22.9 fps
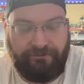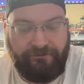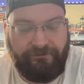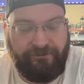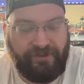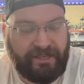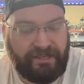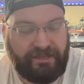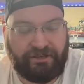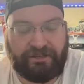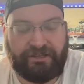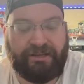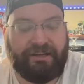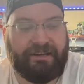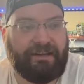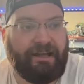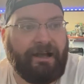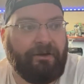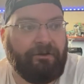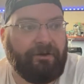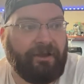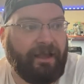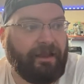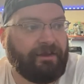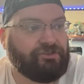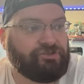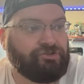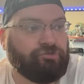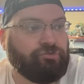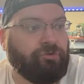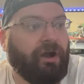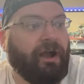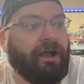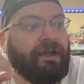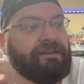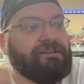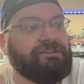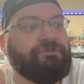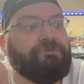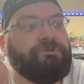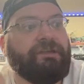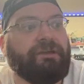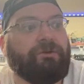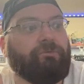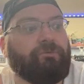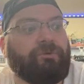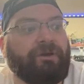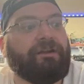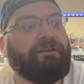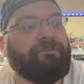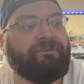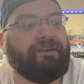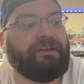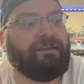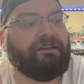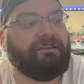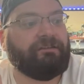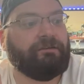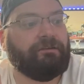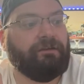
figuring it out and trying to get rid of it.